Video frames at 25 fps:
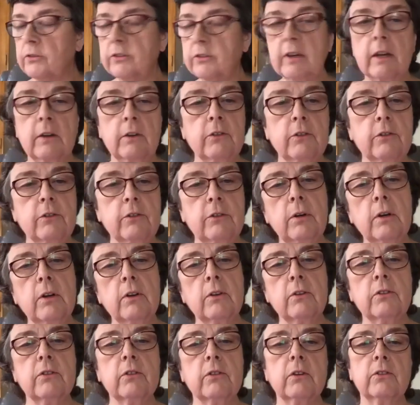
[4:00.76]
can
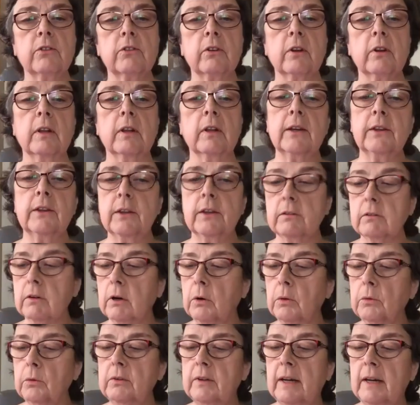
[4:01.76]
students select their
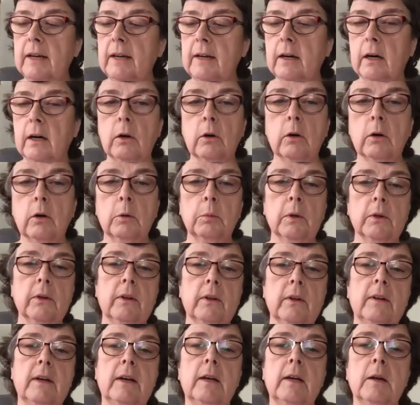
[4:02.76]
own data, or will the
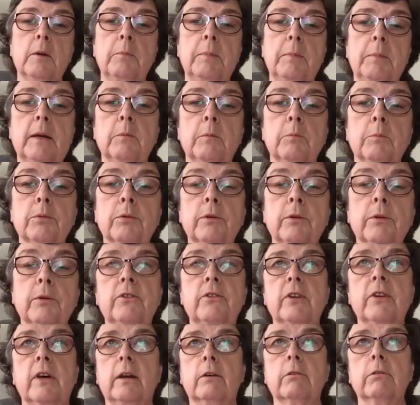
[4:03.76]
data be in
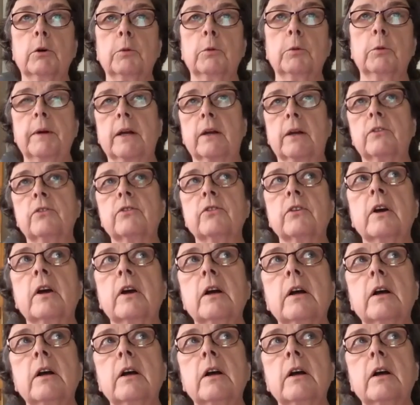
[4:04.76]
preset groupings?